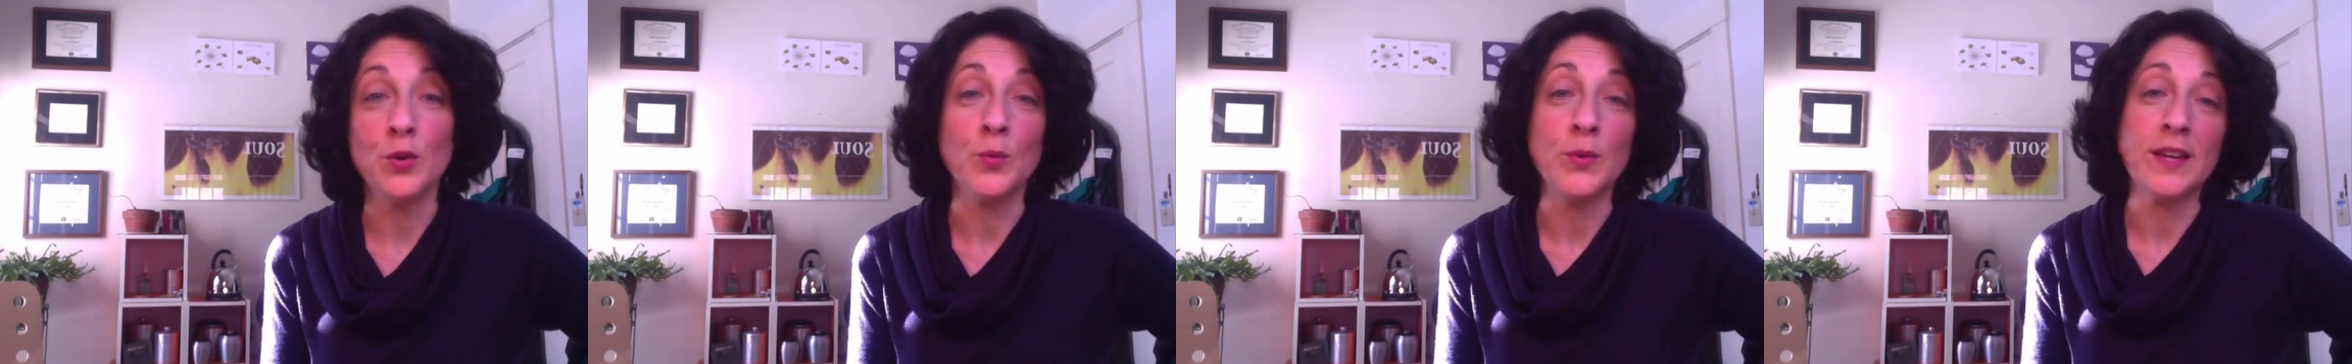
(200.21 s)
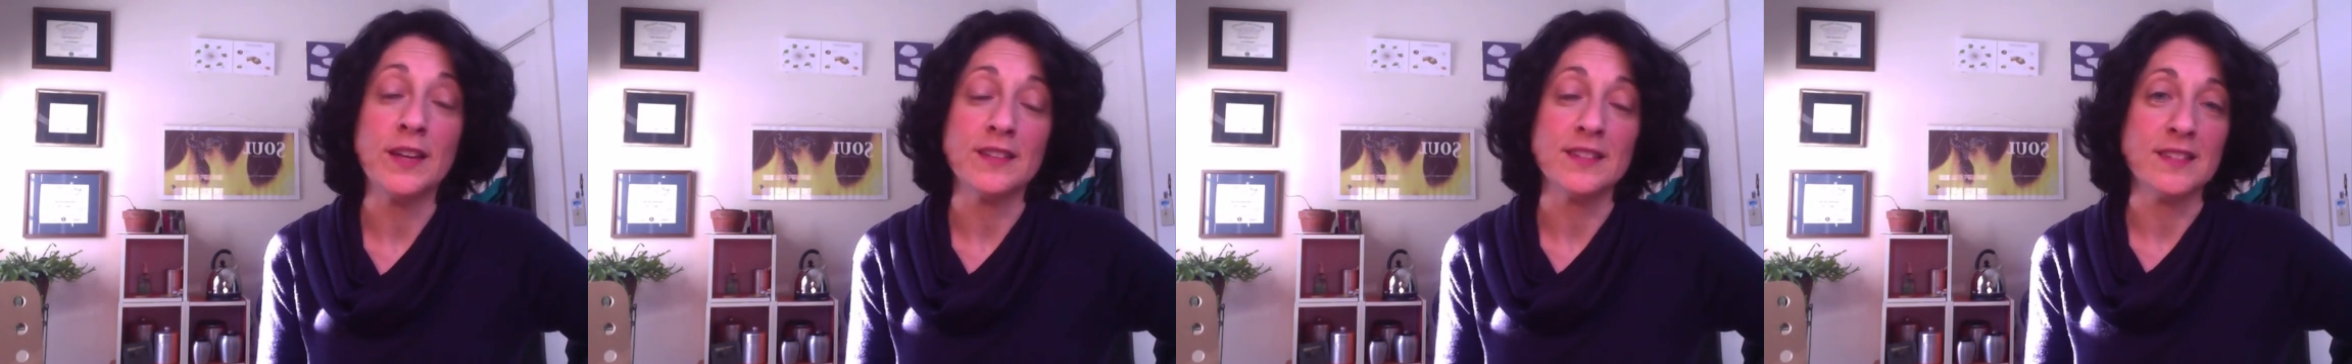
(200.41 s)

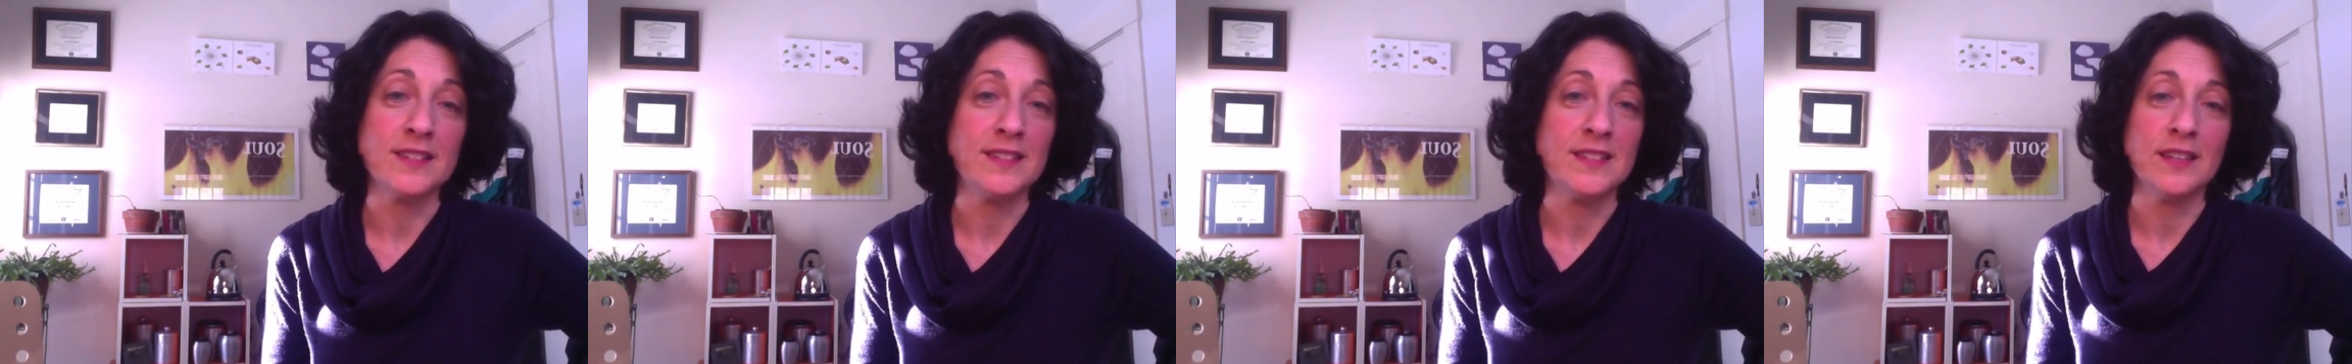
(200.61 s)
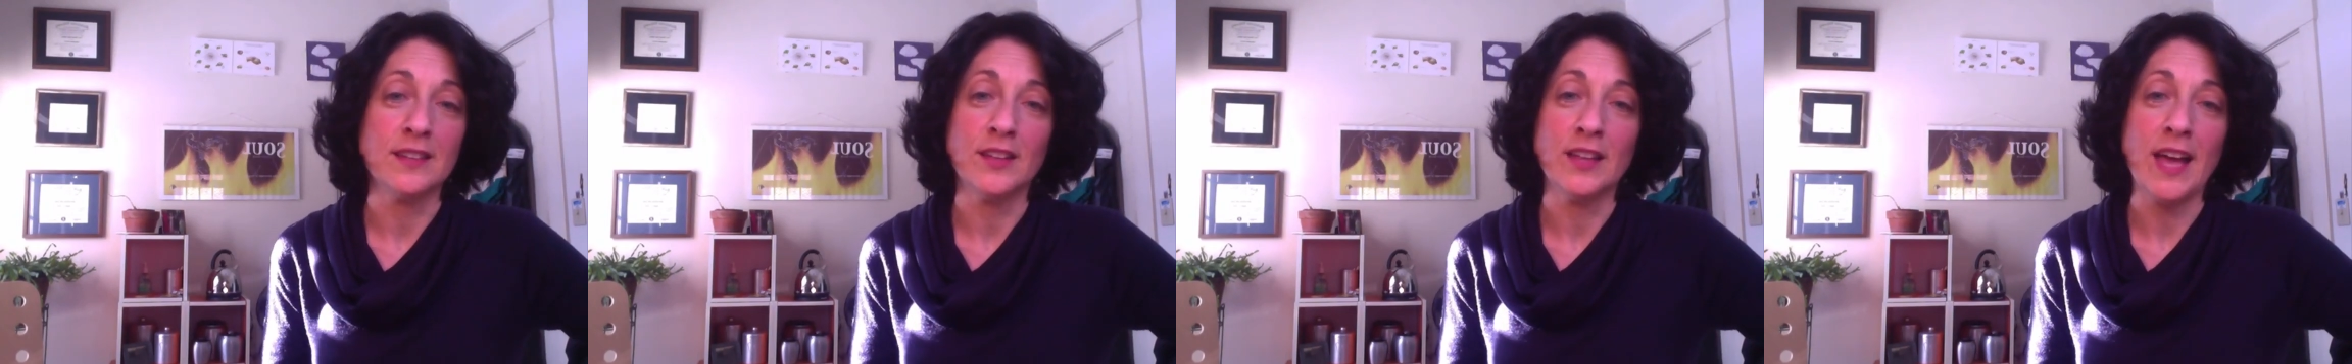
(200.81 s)
We can
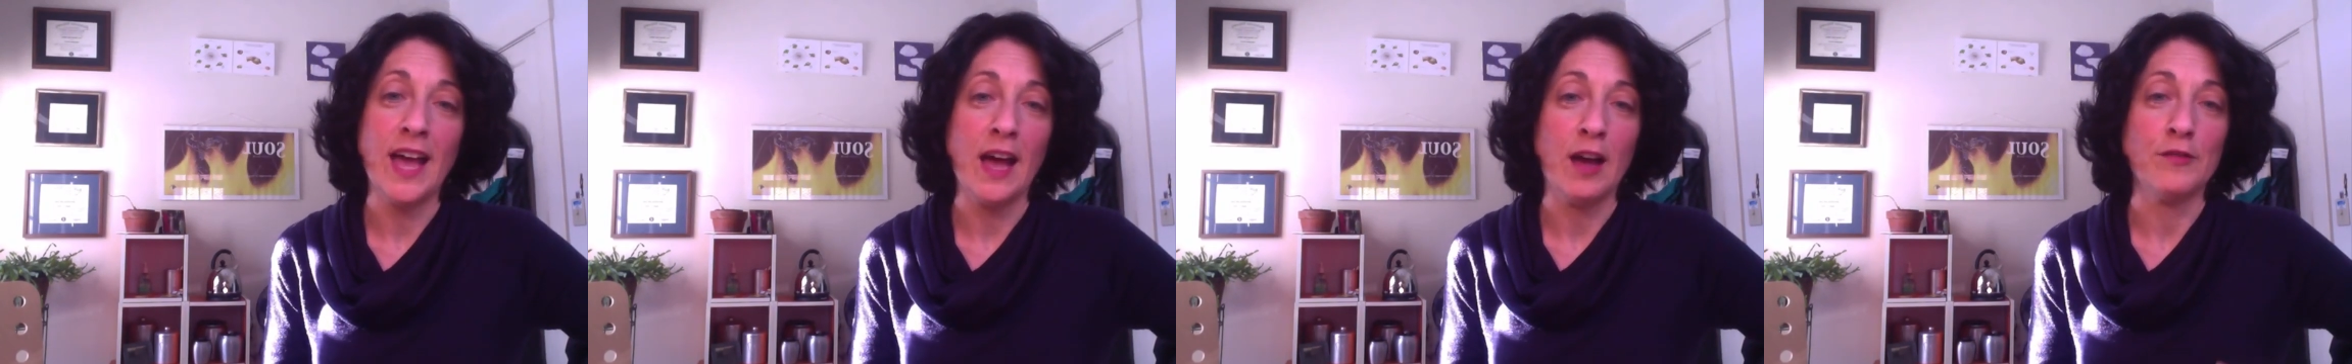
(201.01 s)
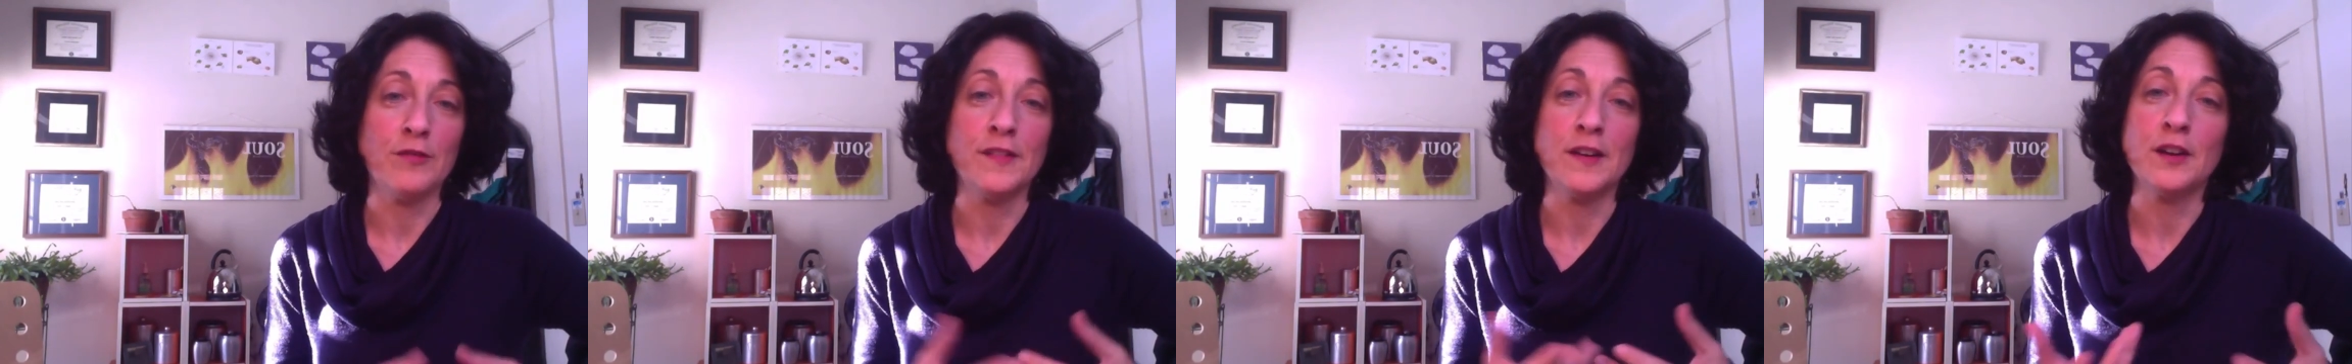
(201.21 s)
still
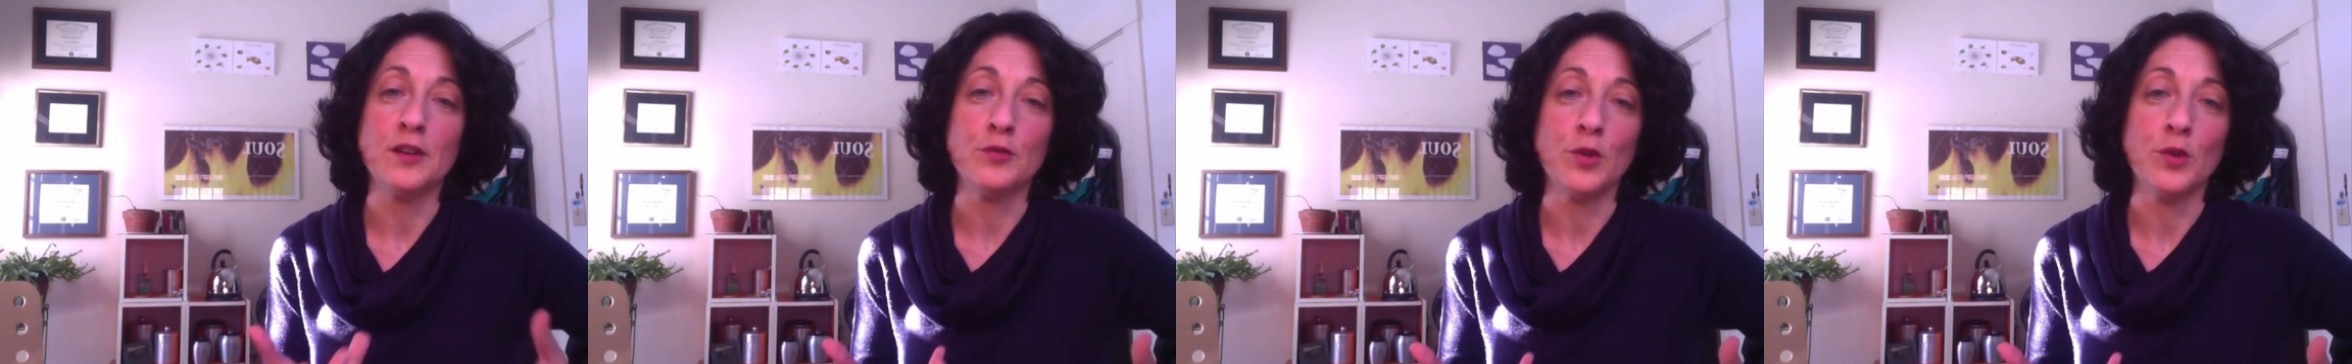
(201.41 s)
have very